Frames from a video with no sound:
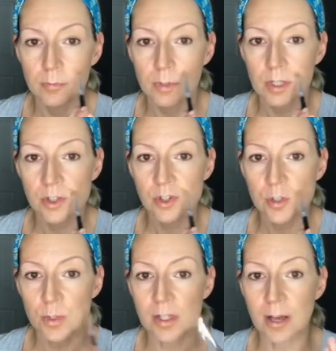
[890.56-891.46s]
This is just
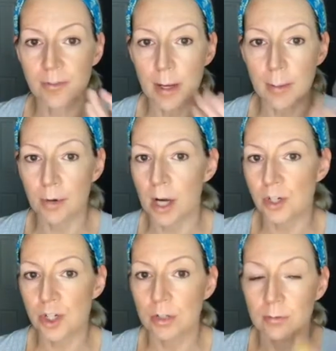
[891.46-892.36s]
what's left of my
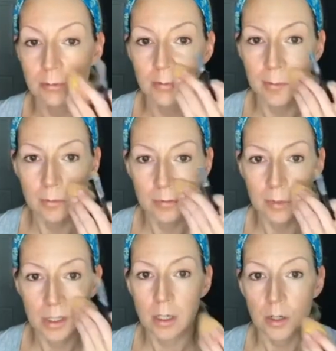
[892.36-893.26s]
brush.
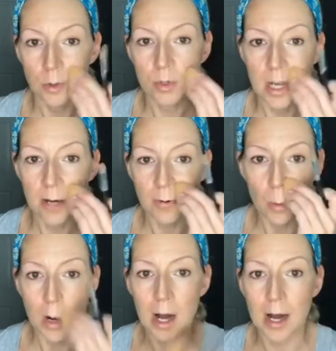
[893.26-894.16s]
You never
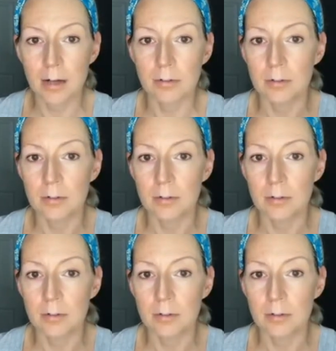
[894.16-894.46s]
want